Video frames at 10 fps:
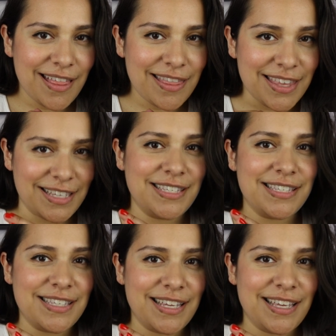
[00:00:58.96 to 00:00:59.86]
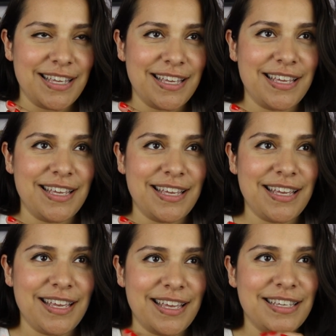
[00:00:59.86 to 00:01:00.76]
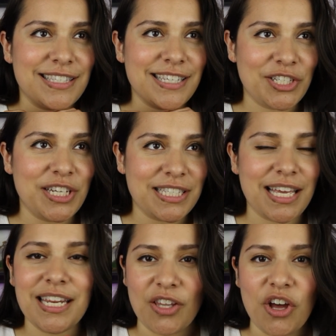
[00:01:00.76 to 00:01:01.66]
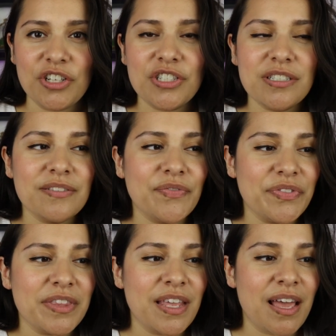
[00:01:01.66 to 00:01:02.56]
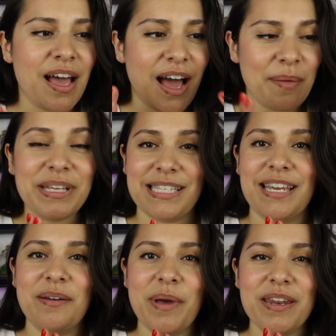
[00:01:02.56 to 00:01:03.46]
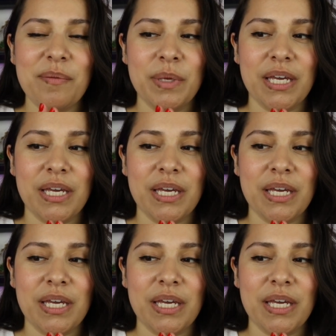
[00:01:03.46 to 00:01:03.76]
This is such an exciting launch. I'm excited about it